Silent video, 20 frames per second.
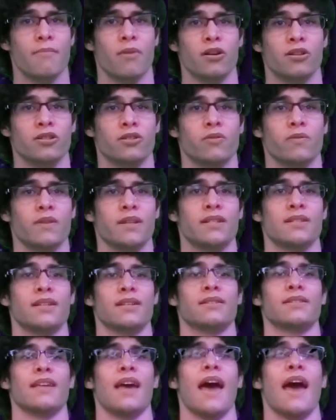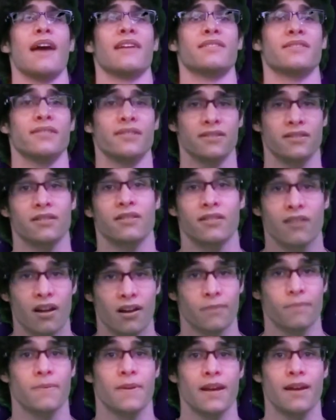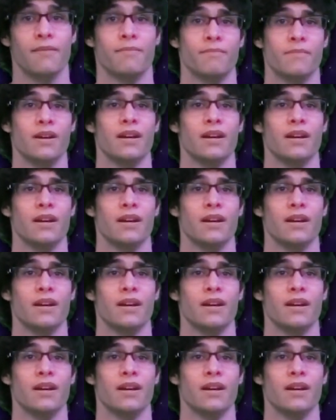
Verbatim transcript: March 26th at 6 o'clock p.m.